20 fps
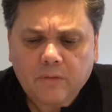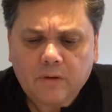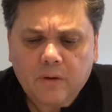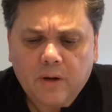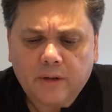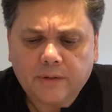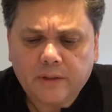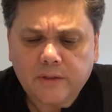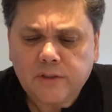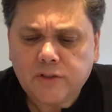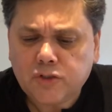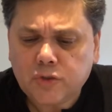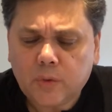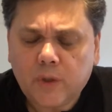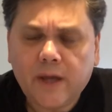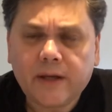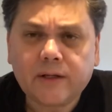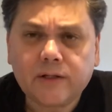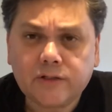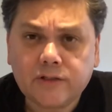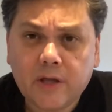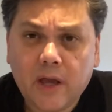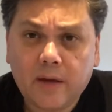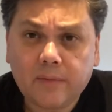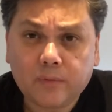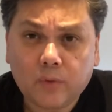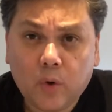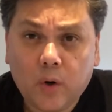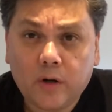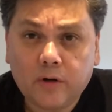think the Sri Lankans
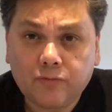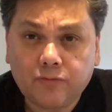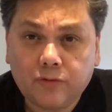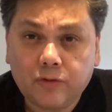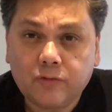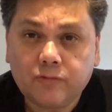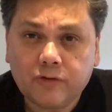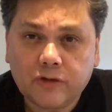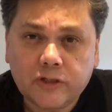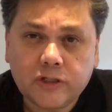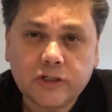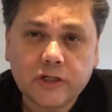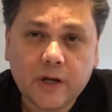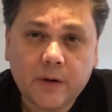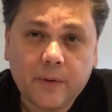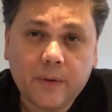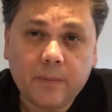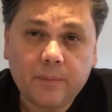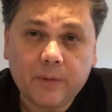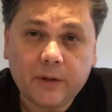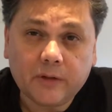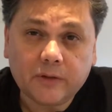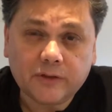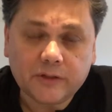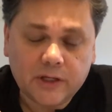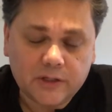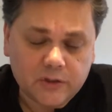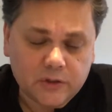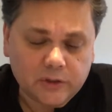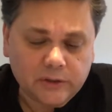have quite a few vegetarian meals
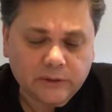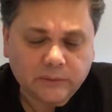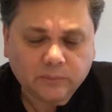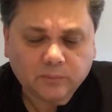actually.